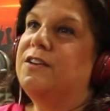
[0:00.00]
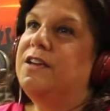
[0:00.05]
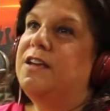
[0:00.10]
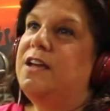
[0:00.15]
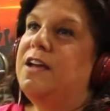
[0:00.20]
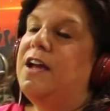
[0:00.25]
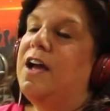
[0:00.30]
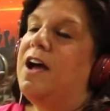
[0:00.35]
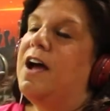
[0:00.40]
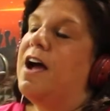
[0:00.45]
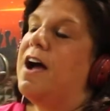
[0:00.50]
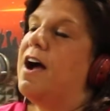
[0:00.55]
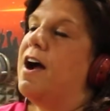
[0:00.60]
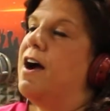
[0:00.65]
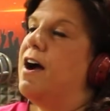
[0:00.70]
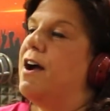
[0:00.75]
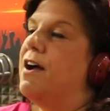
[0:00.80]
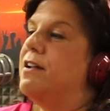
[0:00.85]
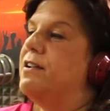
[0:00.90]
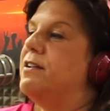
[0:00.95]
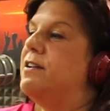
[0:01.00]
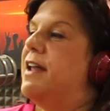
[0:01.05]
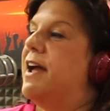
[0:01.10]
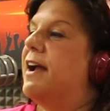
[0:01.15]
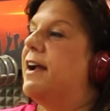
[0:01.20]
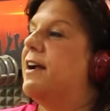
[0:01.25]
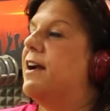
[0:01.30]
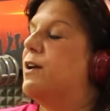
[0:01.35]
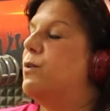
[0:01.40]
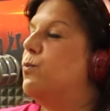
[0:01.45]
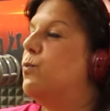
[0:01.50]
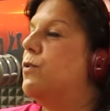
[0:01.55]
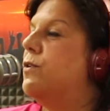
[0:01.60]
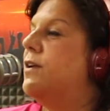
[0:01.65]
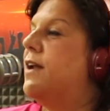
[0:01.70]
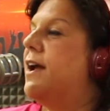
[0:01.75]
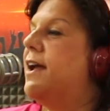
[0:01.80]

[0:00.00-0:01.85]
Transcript: Mm-hmm. Uh, knock on wood,